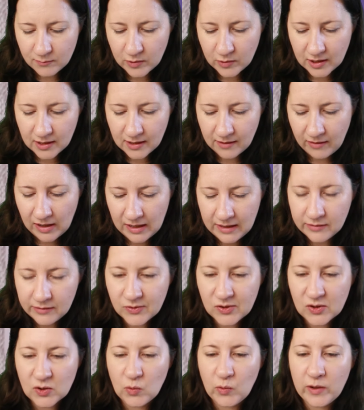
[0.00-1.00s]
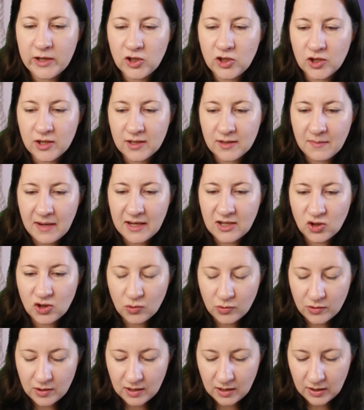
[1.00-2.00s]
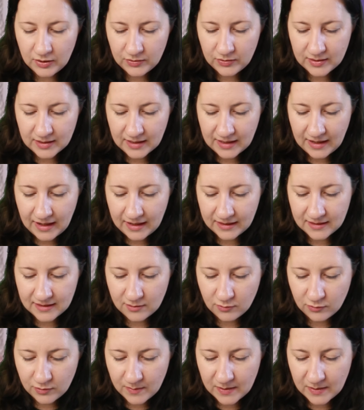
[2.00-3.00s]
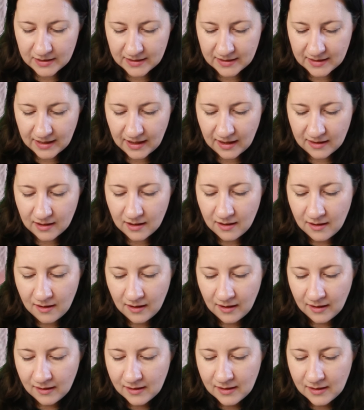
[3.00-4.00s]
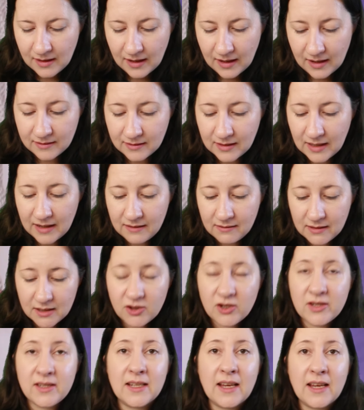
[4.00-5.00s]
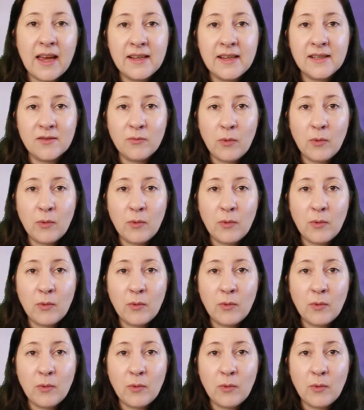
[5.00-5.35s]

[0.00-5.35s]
We're going to give it a little squish just to make sure the glue's connecting all the bits together, and then it's just a case of